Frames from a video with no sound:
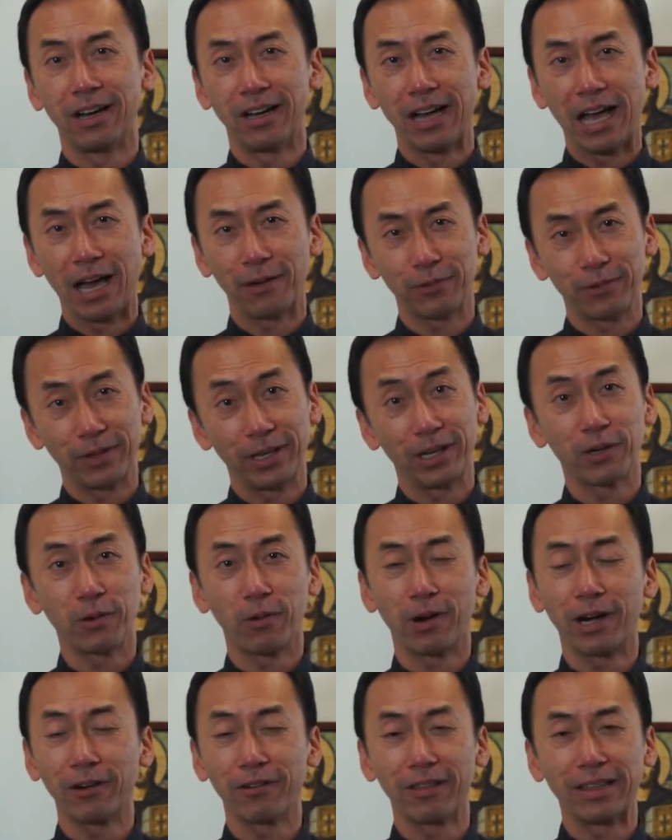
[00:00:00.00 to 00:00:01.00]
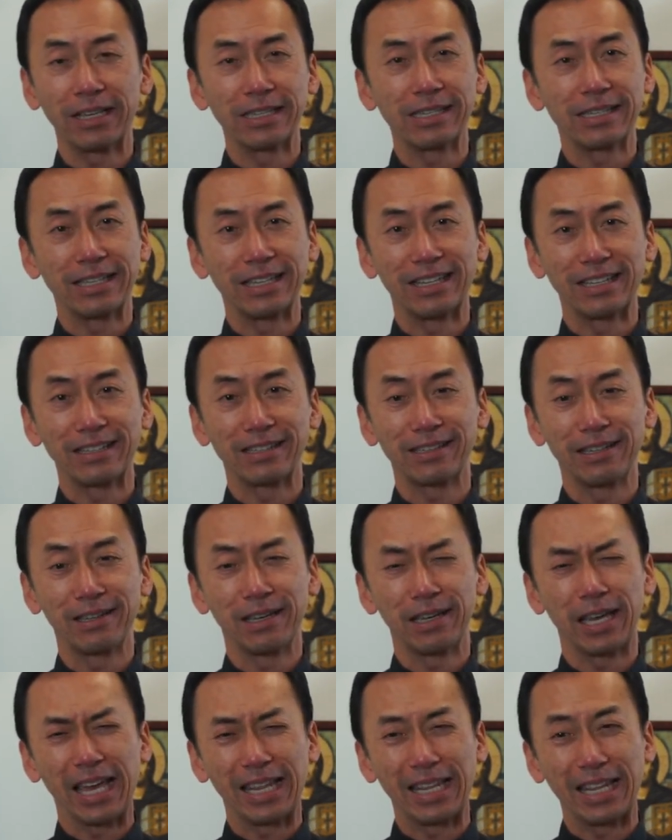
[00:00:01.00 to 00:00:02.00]
after they acquire these things.
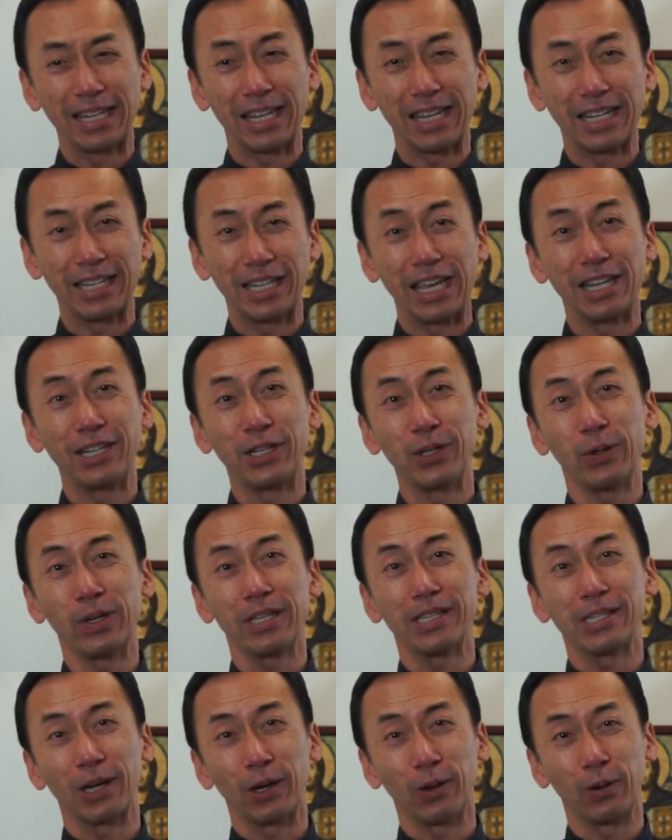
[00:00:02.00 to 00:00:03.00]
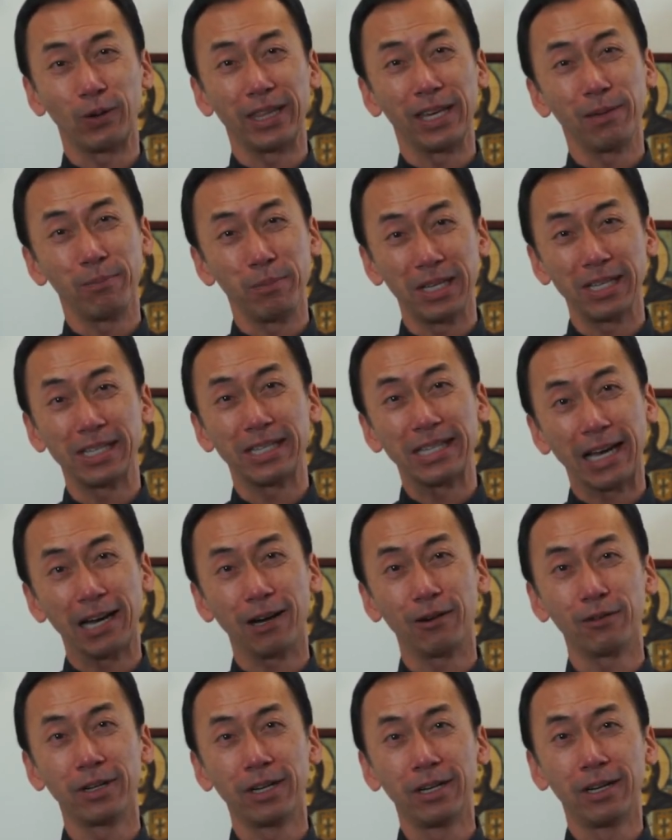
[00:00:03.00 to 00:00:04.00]
And then in doing so, they miss
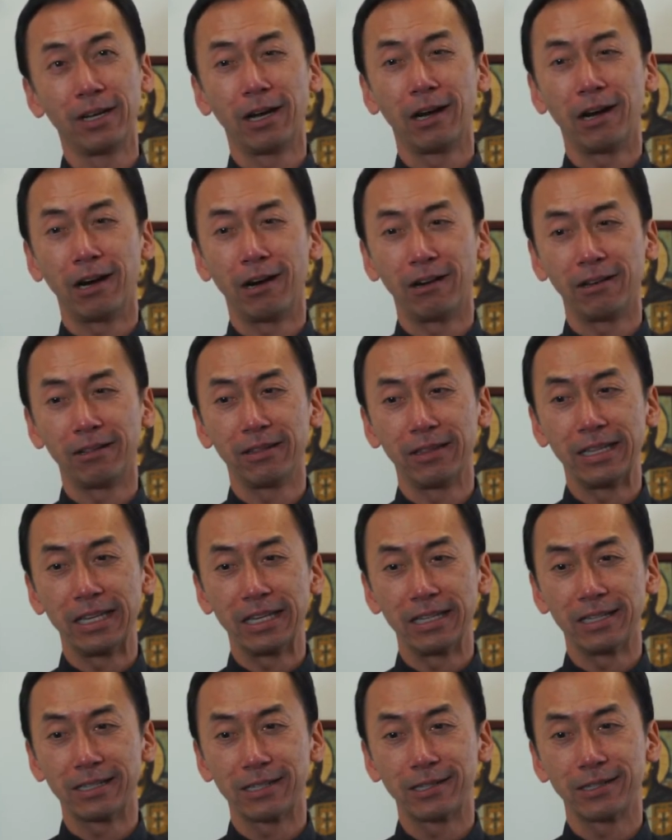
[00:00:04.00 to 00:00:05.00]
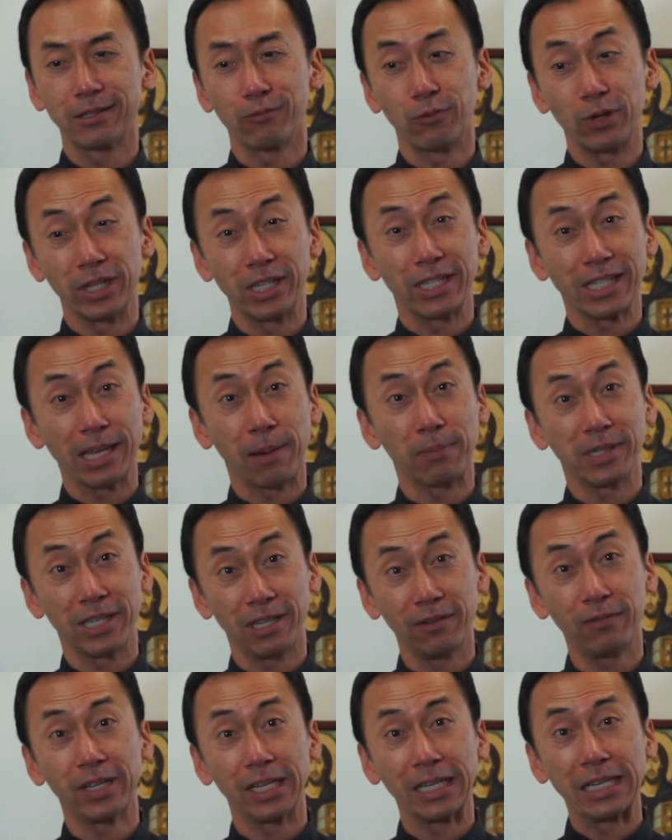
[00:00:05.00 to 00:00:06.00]
out on this
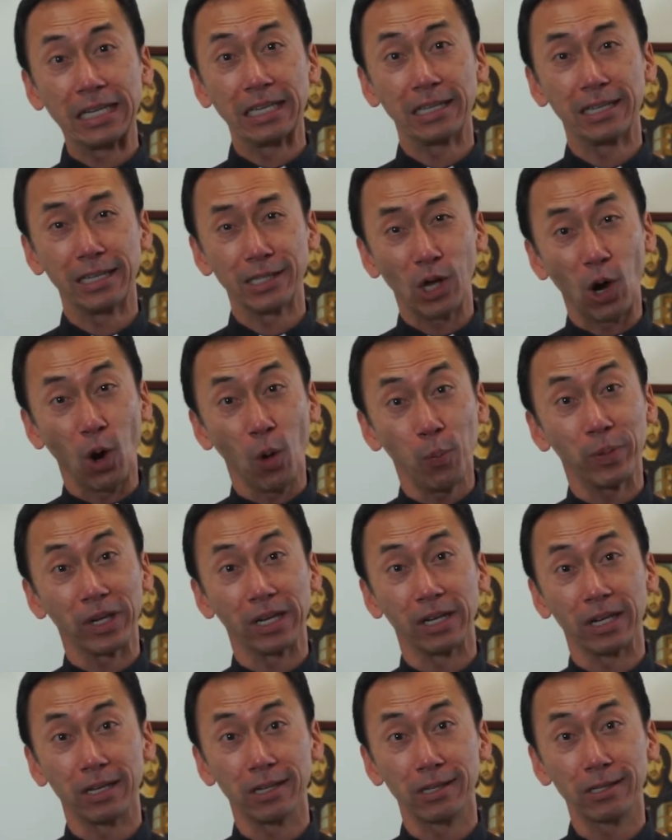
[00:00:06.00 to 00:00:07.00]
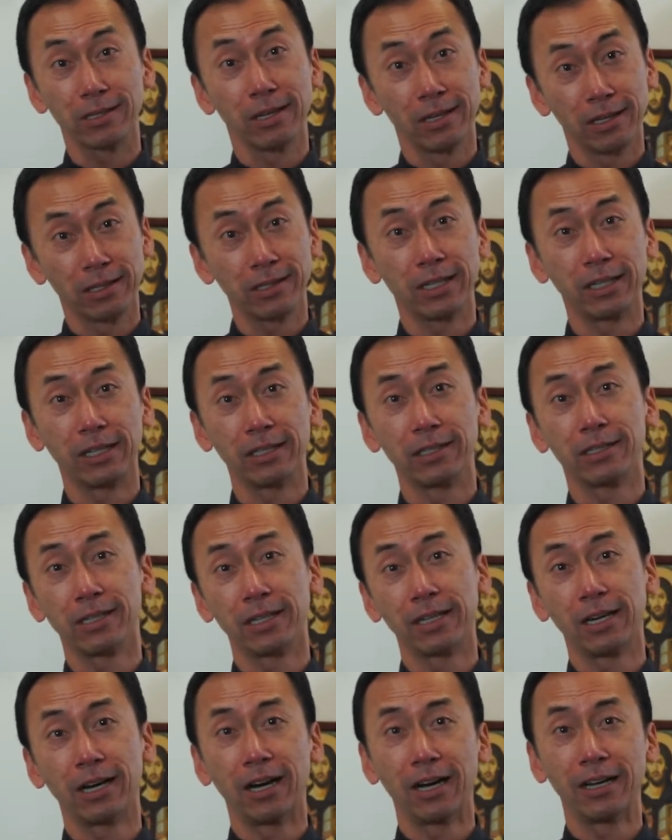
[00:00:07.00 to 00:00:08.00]
receptivity, this openness to
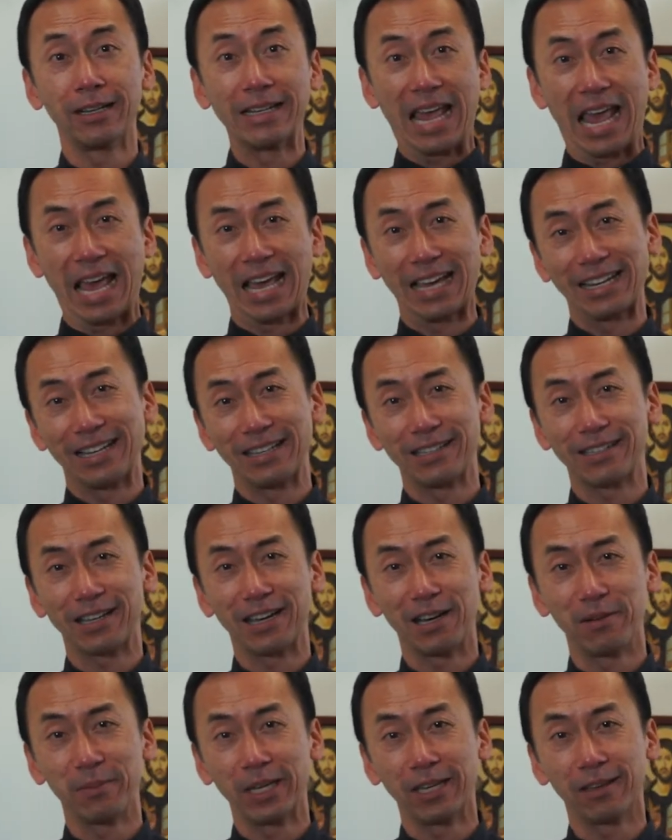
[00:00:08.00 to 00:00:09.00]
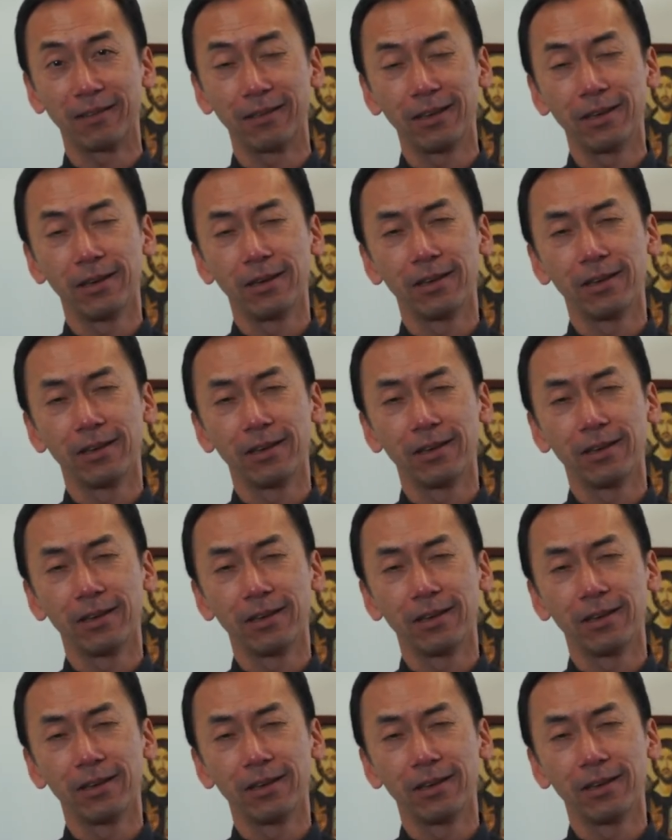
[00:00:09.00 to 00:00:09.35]
God and His coming.